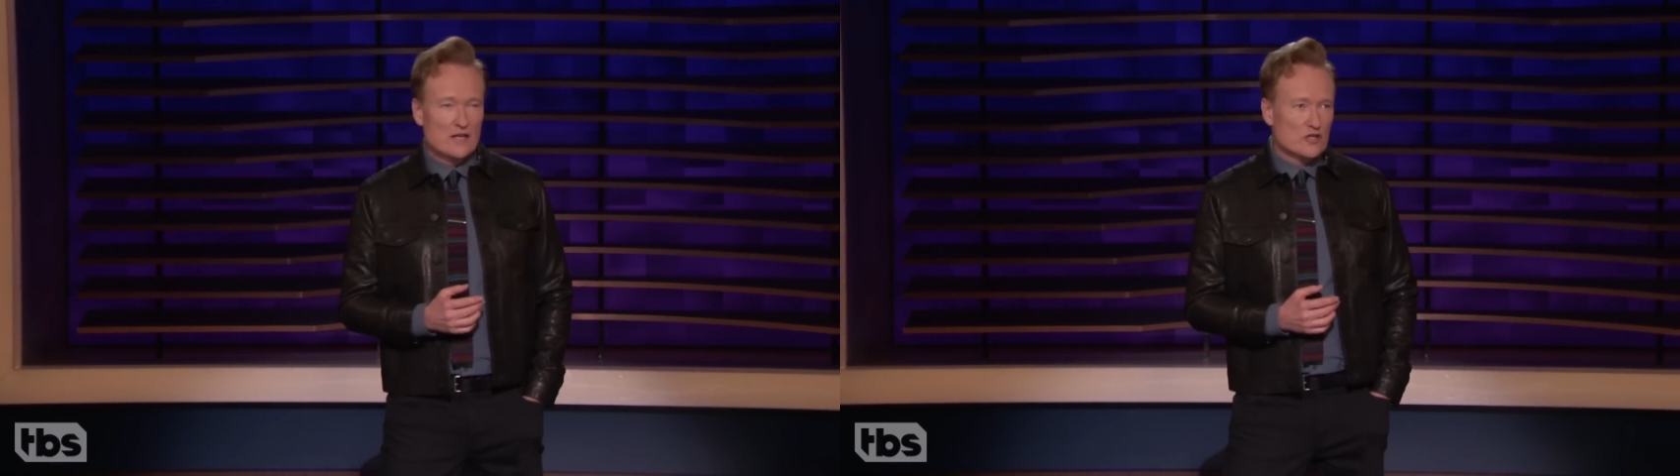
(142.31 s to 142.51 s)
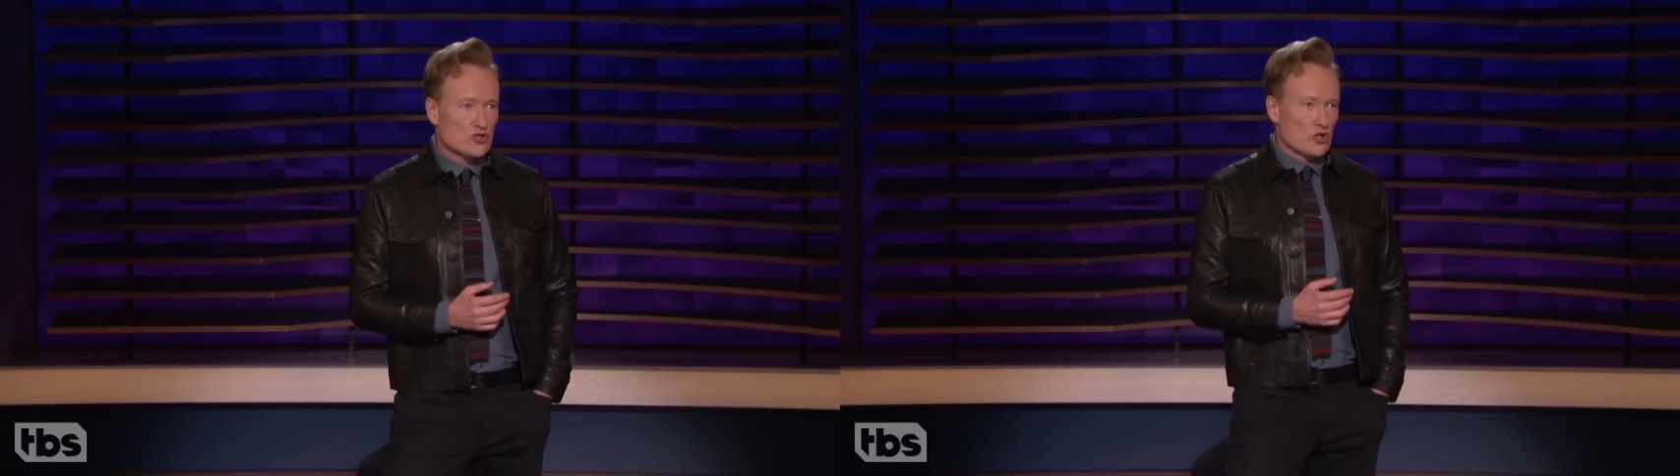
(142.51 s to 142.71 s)

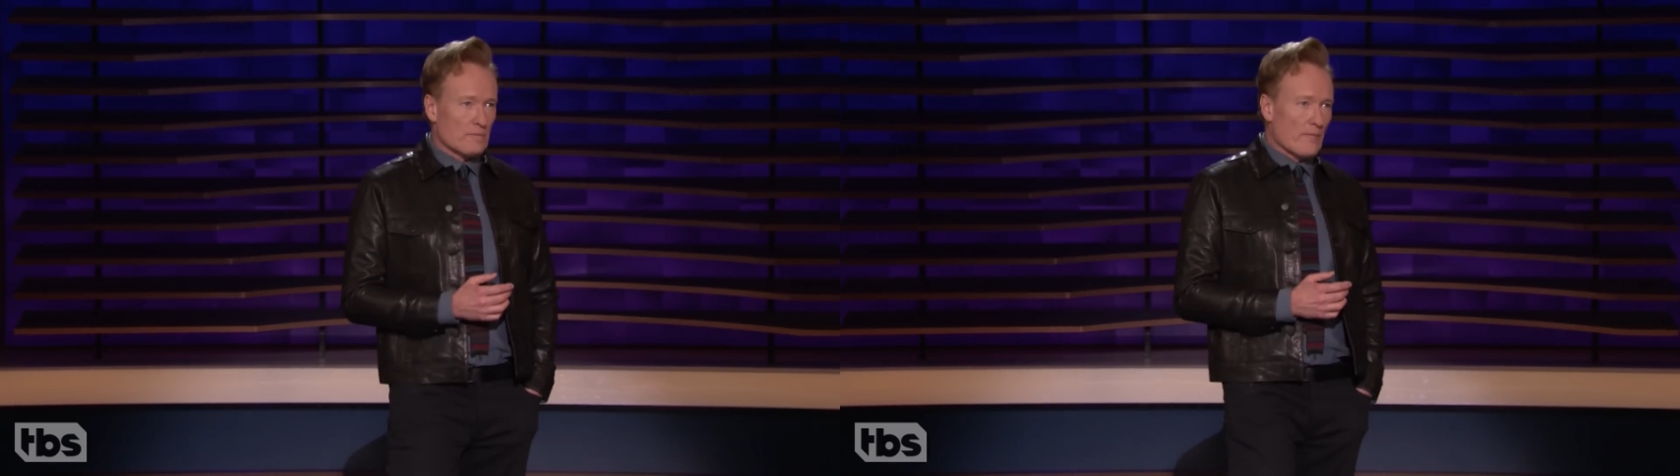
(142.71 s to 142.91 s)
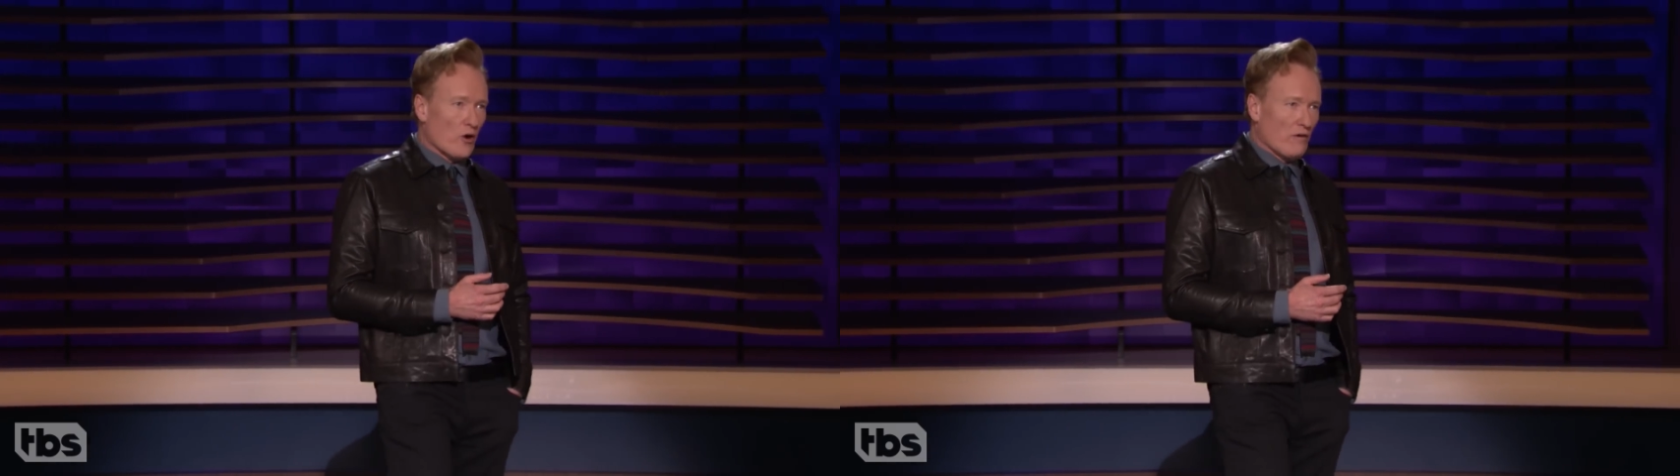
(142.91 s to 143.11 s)

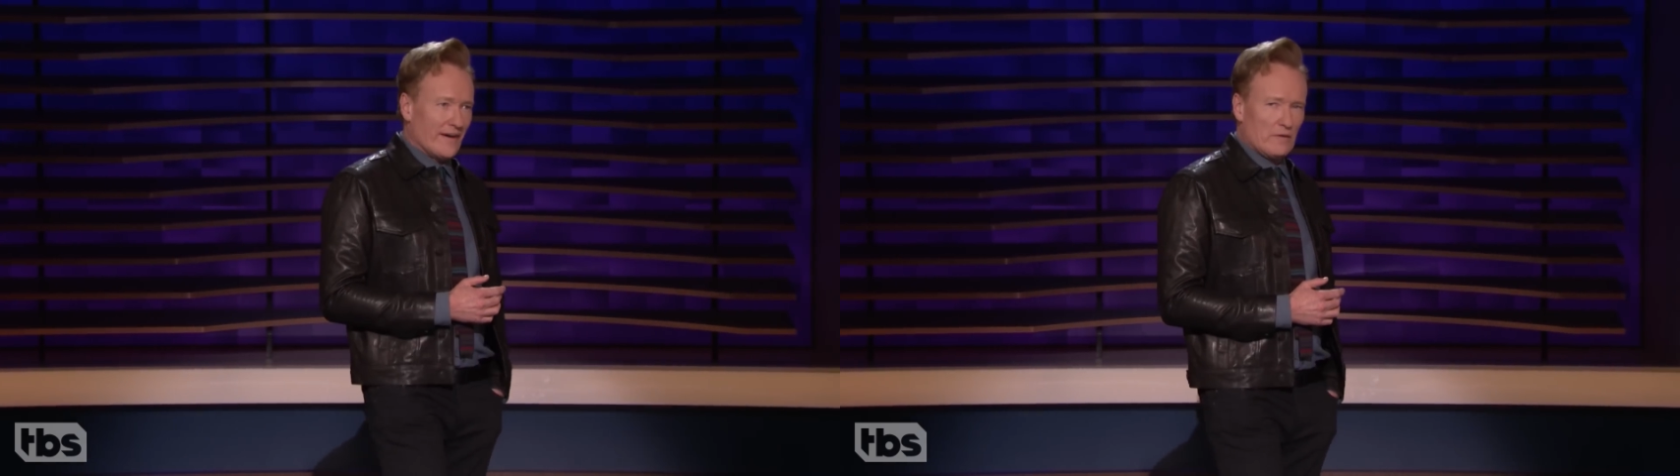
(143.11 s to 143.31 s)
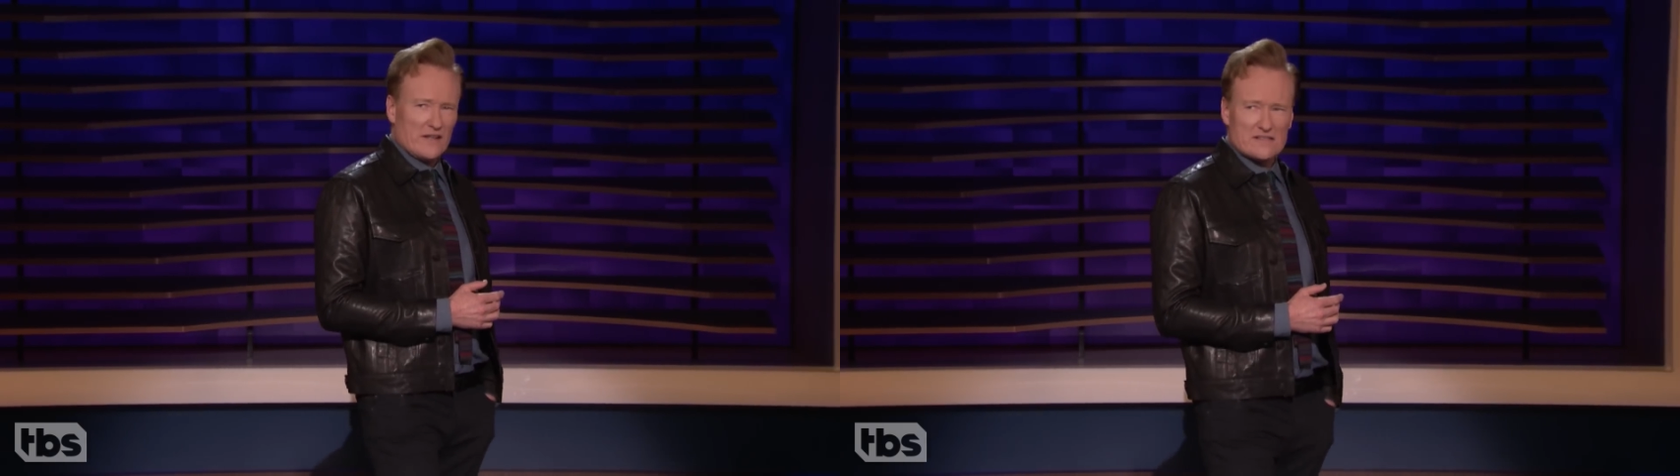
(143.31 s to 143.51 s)
Super Bowl.
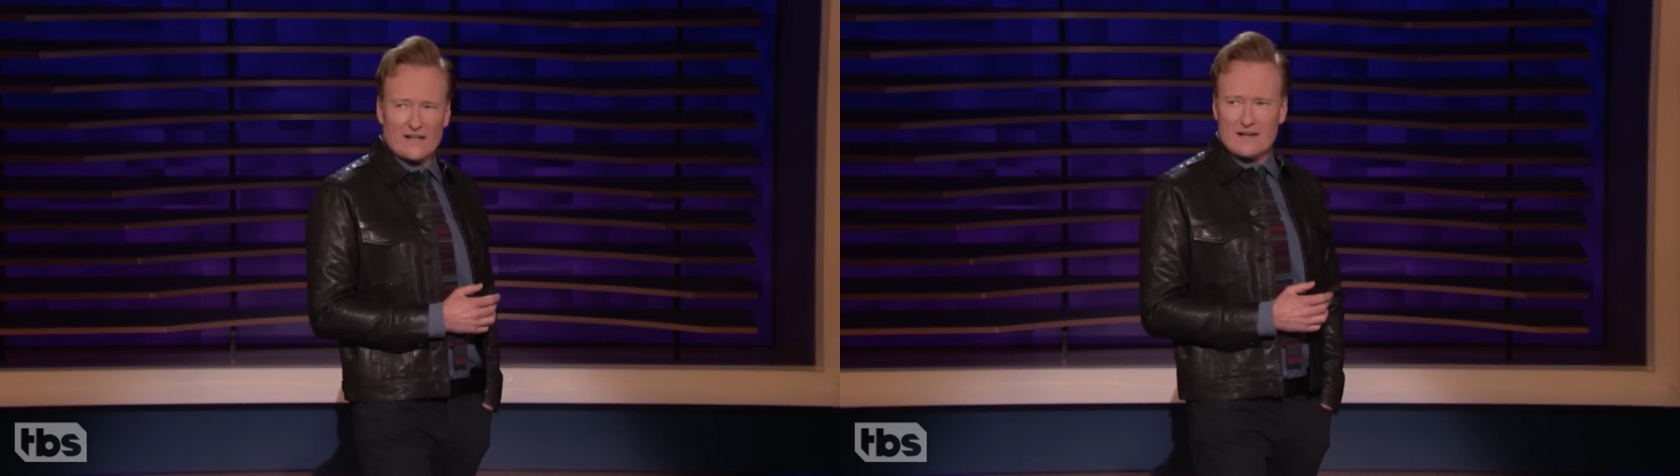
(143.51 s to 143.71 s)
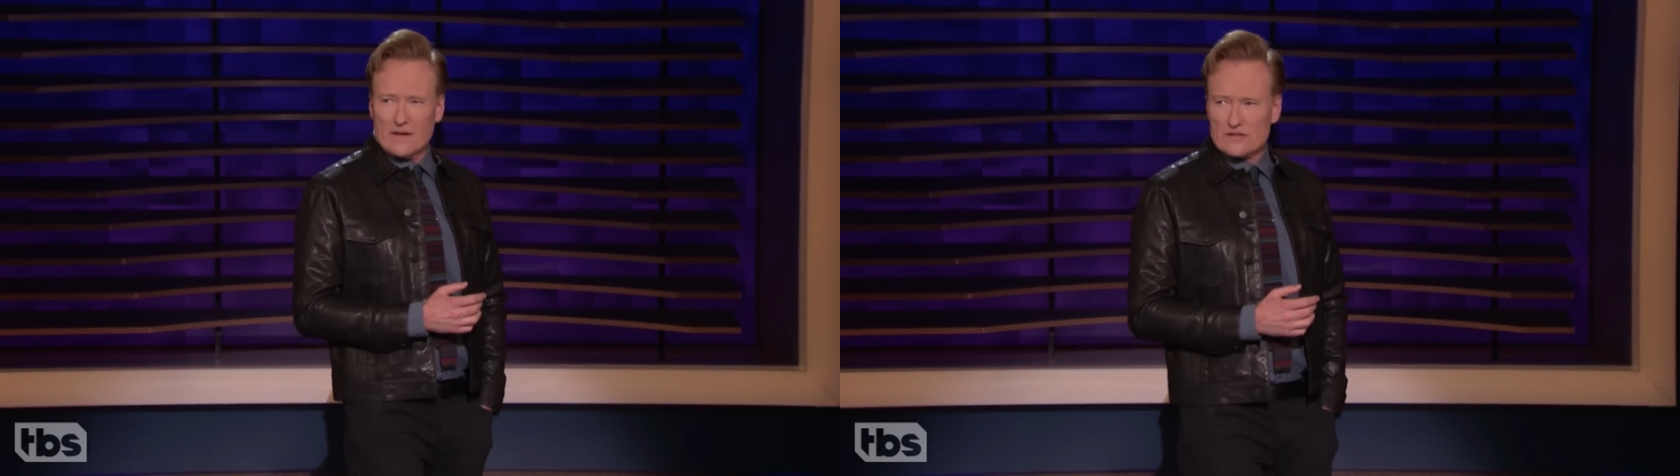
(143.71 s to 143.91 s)
Anyone
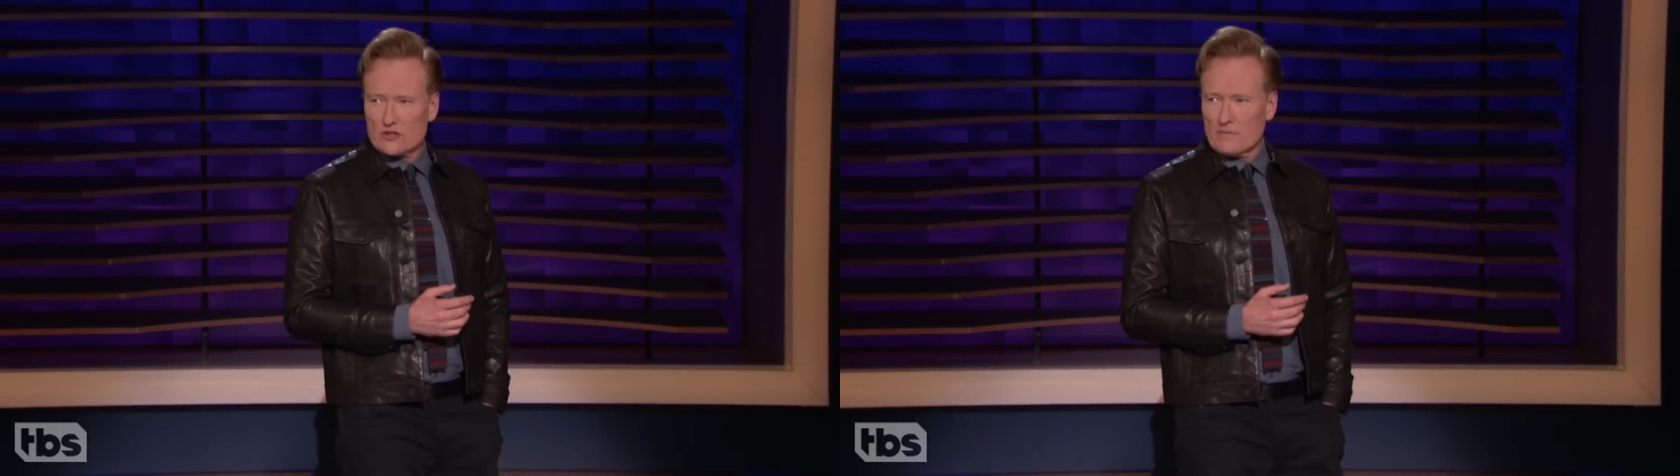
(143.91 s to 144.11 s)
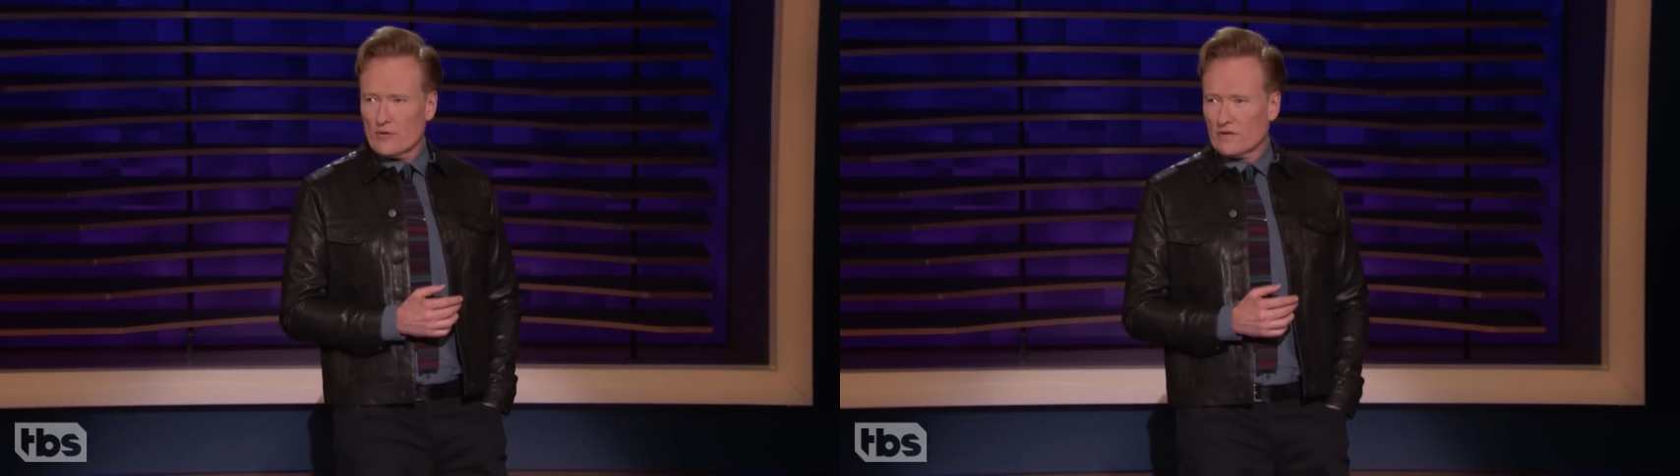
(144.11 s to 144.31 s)
excited about the
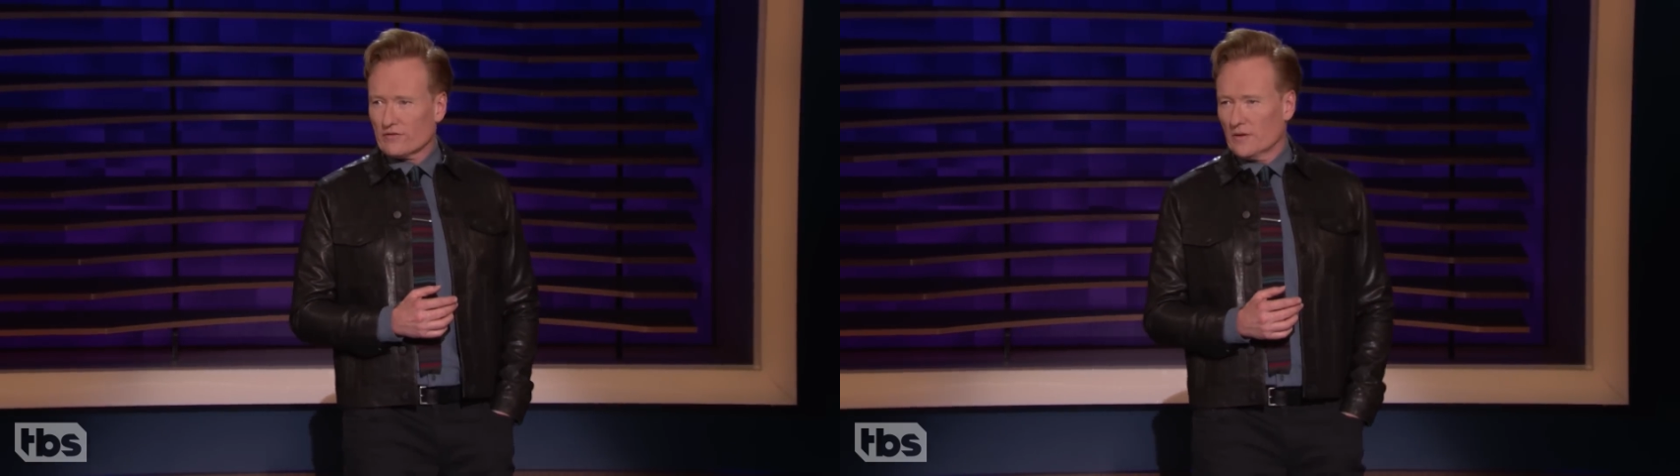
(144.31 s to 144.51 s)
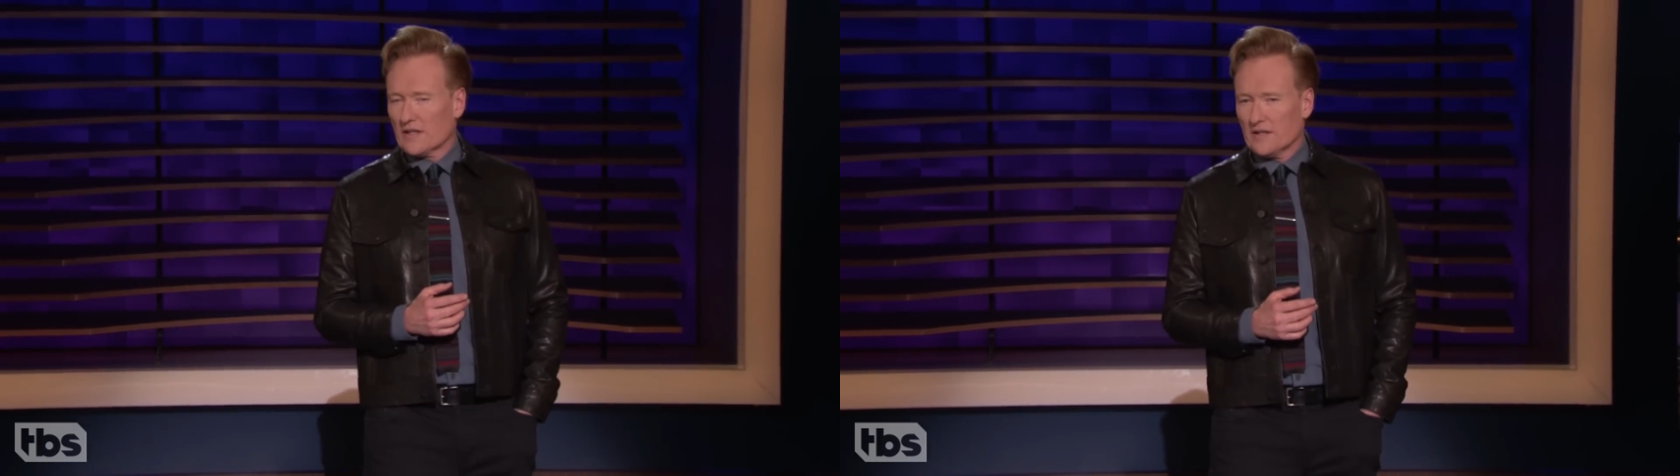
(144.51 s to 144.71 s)
Super Bowl
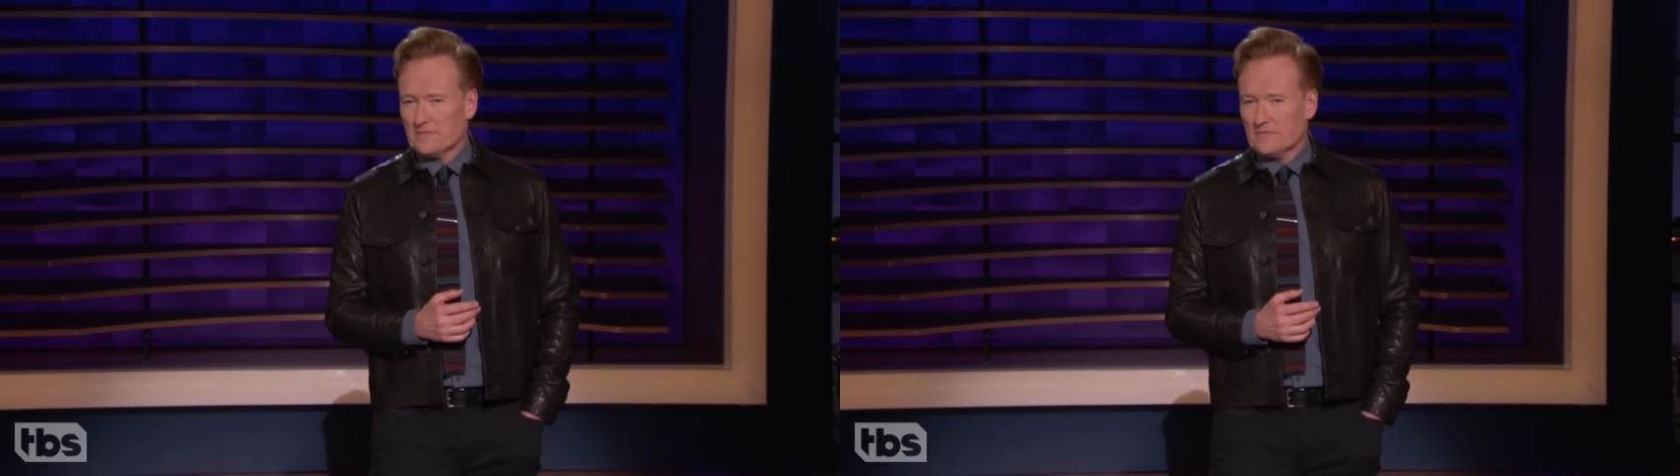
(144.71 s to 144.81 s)
this weekend?